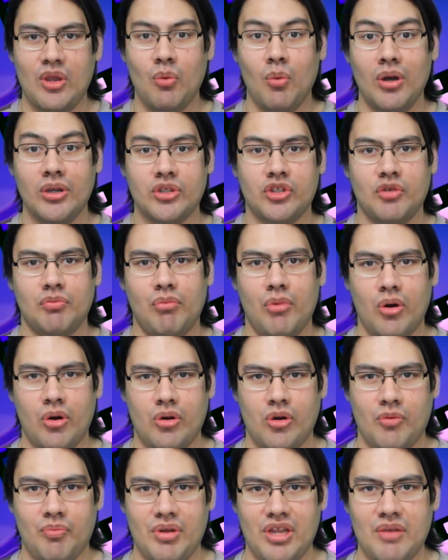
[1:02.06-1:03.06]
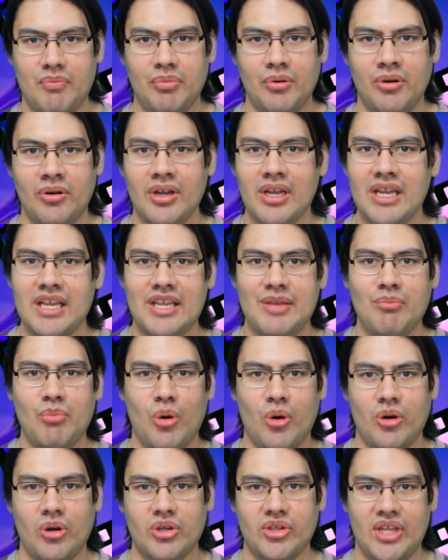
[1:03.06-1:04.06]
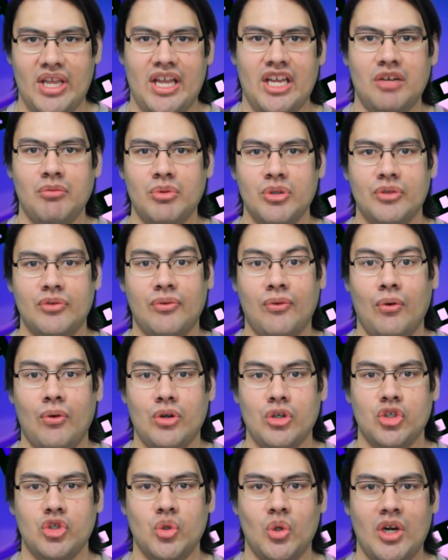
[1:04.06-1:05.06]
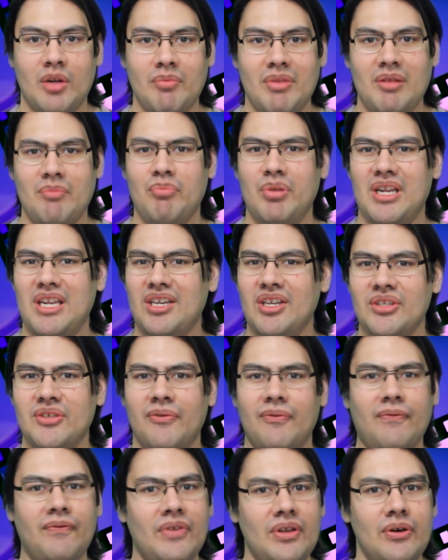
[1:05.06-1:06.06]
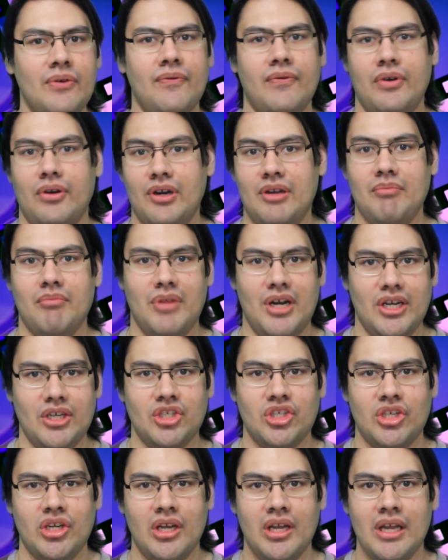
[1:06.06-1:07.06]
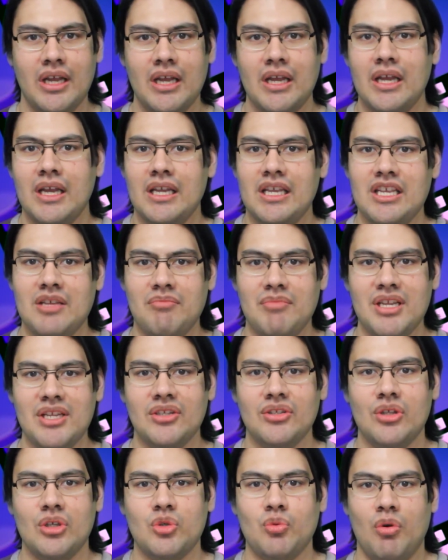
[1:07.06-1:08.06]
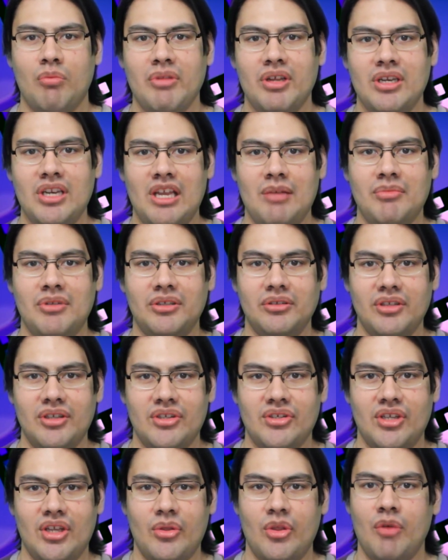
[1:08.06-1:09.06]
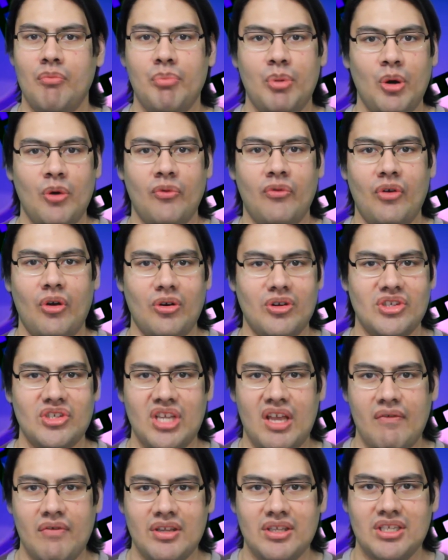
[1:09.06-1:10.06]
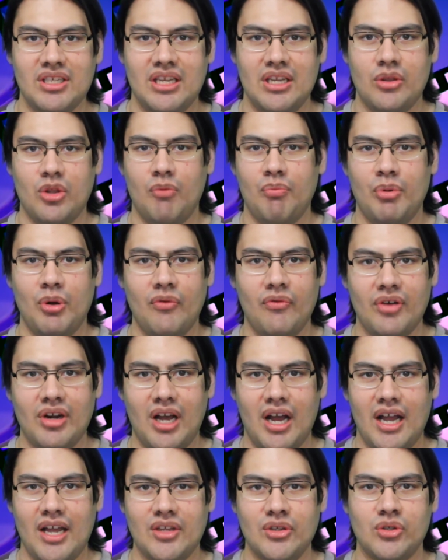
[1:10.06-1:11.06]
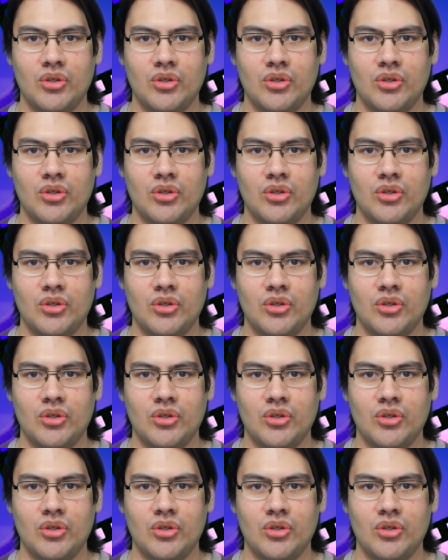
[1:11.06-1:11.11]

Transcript: He wants to murder people. He murders animals for enjoyment, but he doesn't feel very much. He meets this woman named Alyssa. They're both are 17. They're both in high